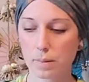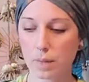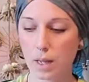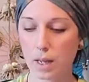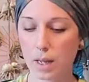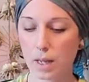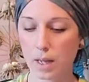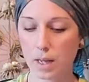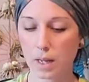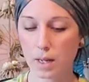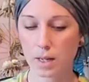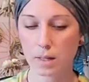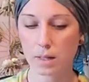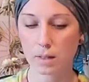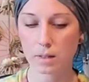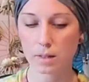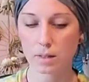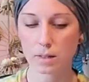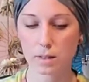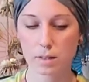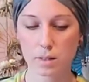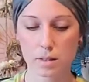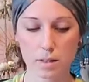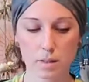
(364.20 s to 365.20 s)

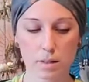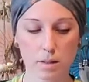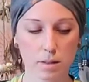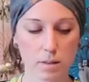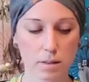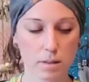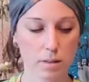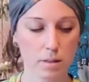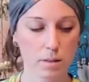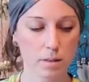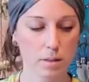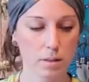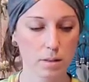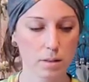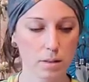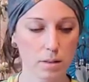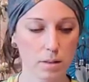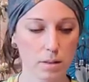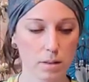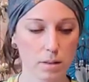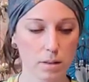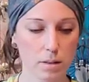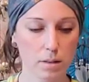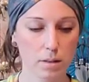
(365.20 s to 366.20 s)
And
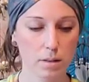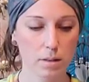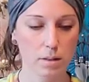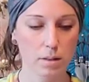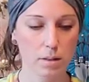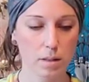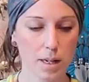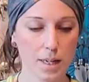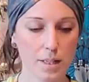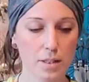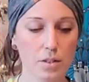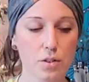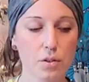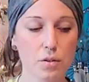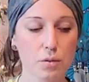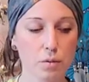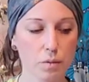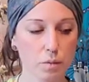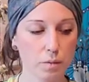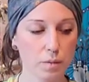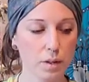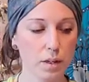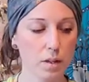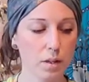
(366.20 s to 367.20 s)
I do
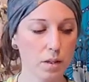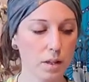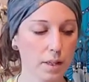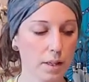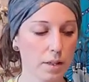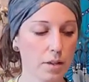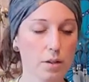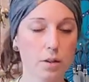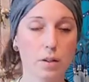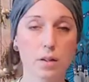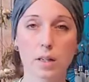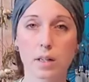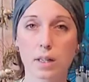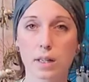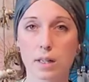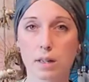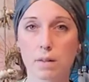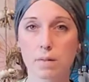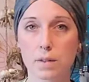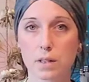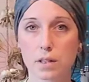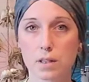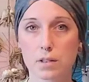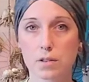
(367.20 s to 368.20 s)
feel like you're going to
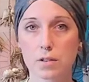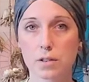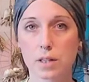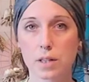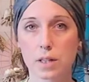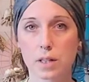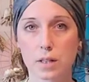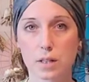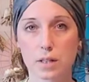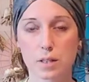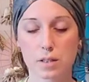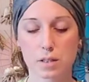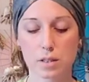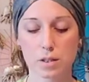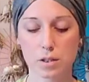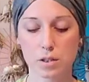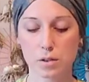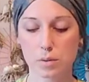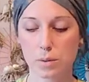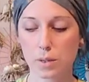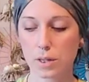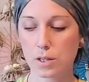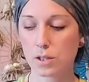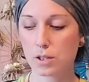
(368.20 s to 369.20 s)
get victory in this
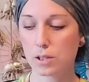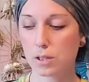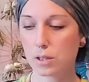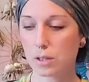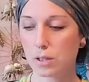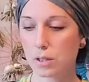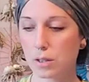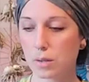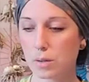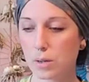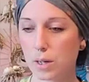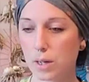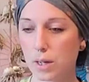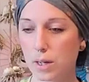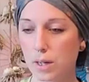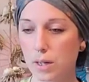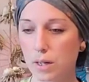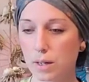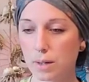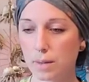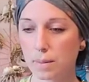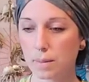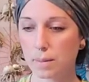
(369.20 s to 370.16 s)
situation, okay?